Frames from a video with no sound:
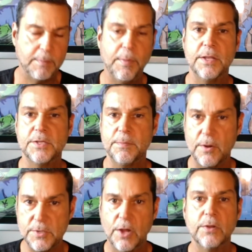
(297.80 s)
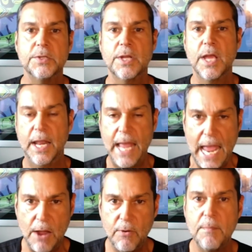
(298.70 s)
buttons, emoticons, and
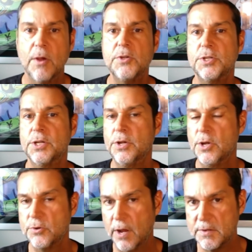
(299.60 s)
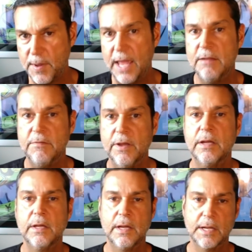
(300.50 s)
how emotion drives behavior,
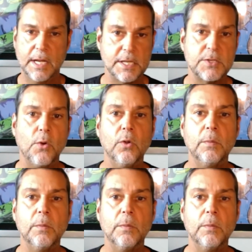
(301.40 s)
because it's all